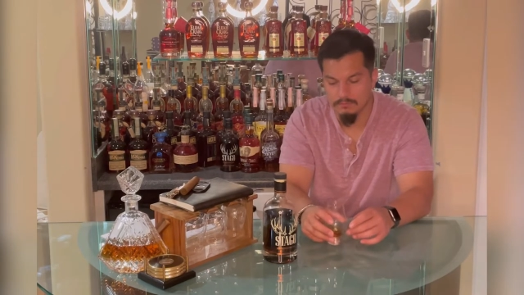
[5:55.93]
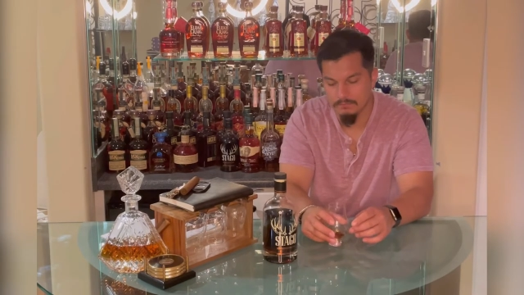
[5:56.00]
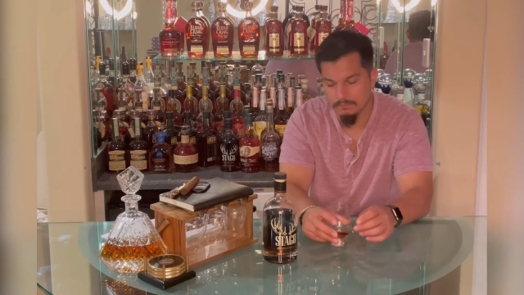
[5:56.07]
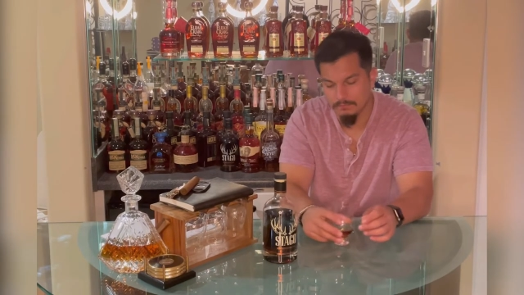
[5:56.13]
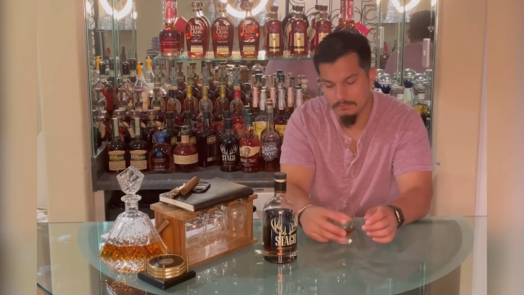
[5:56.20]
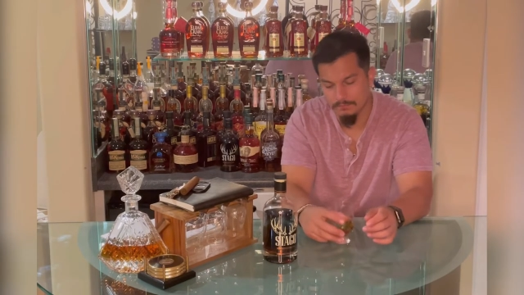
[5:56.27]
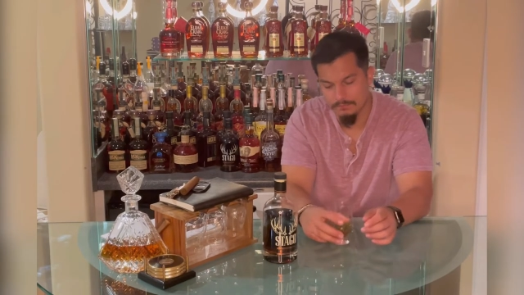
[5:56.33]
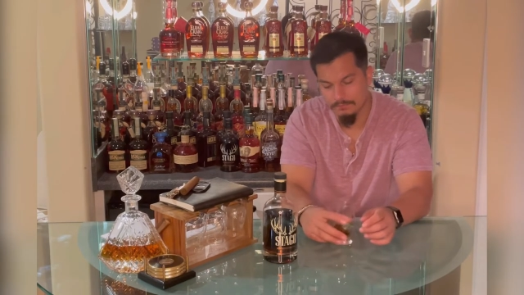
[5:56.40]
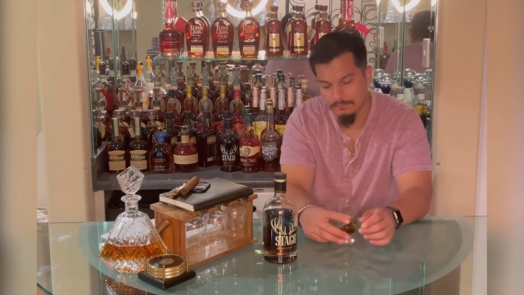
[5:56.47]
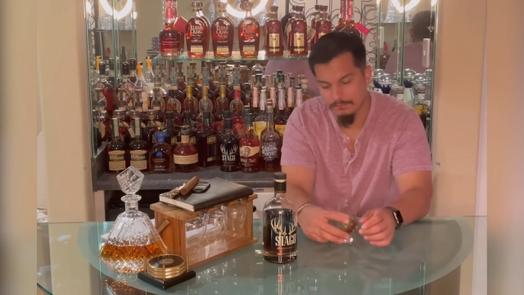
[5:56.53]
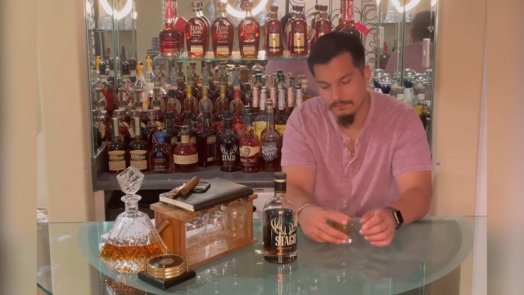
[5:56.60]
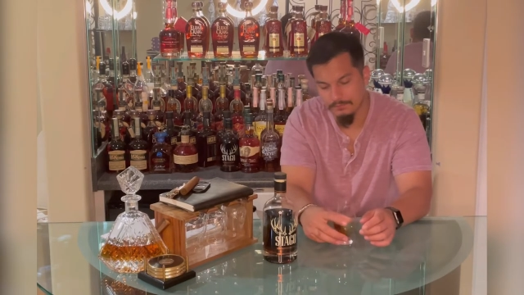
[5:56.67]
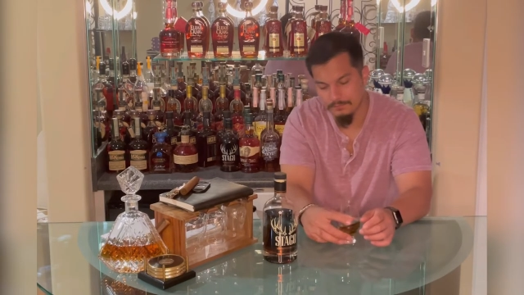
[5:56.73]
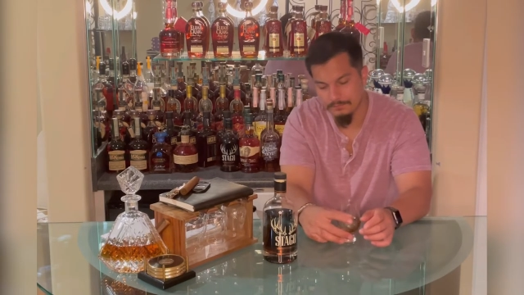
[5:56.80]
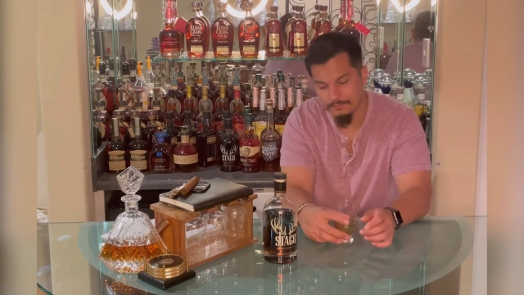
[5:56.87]

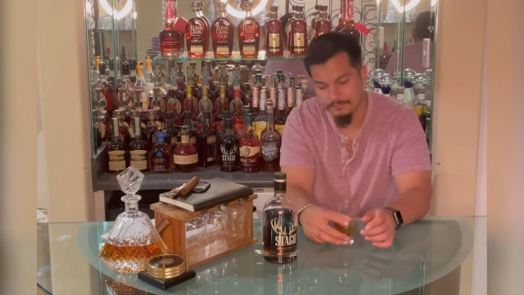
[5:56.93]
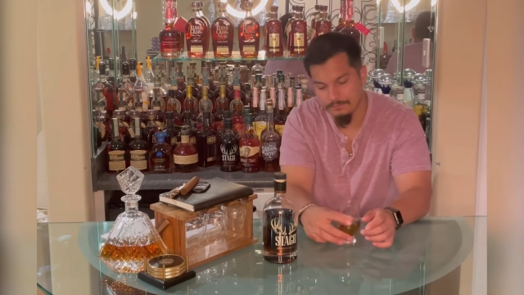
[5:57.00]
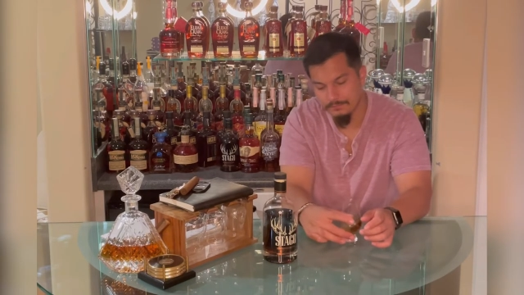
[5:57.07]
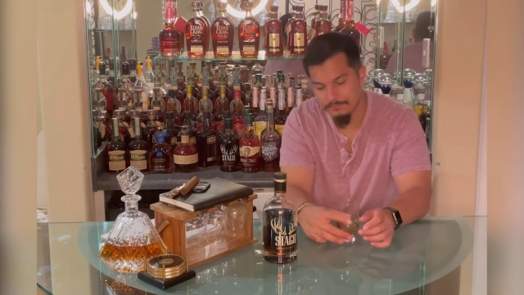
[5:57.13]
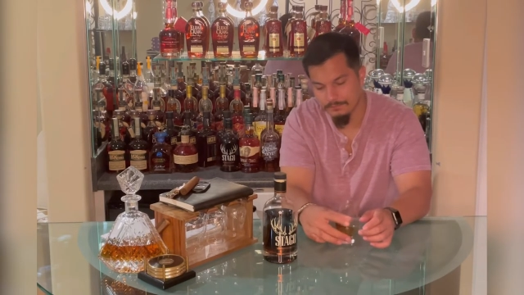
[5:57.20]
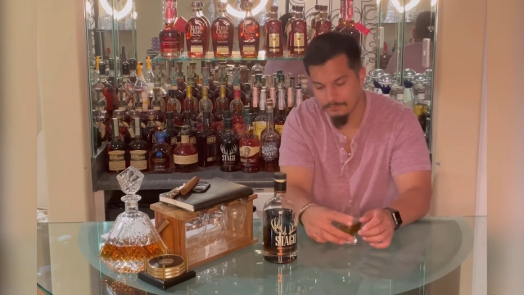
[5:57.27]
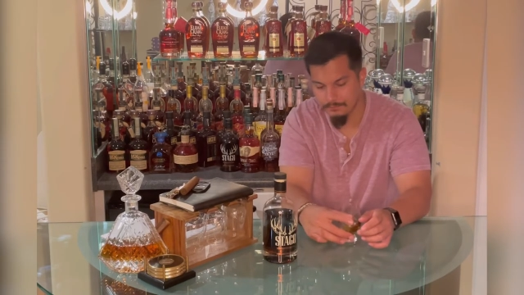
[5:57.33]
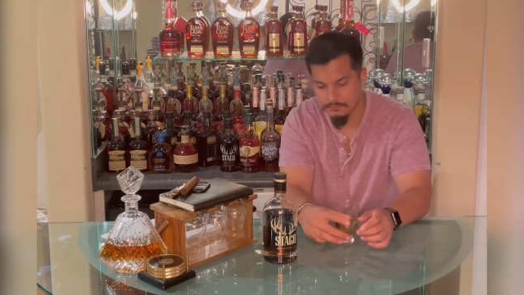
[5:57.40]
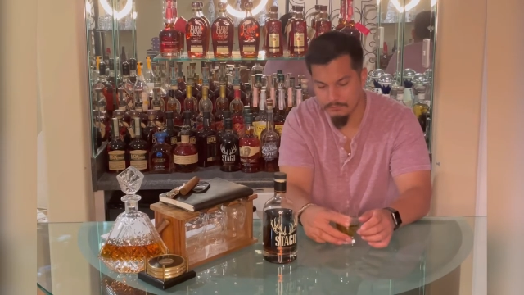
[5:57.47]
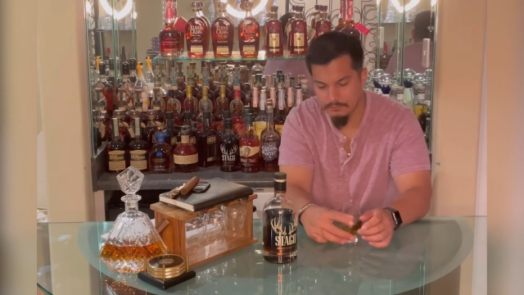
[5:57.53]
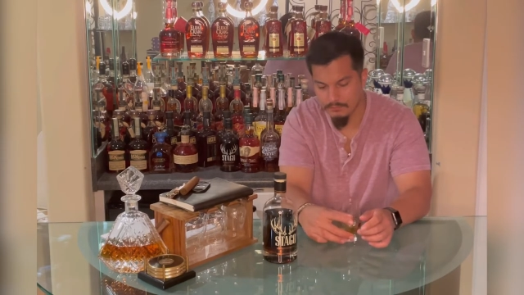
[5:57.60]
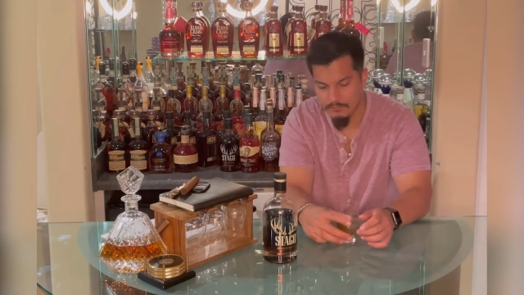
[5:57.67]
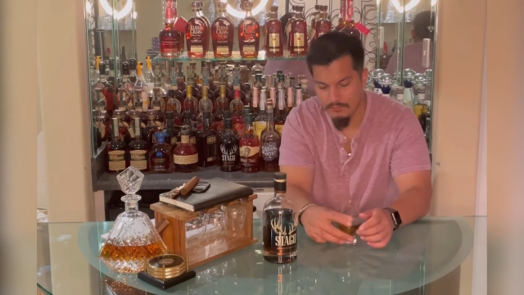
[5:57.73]
(no one is talking)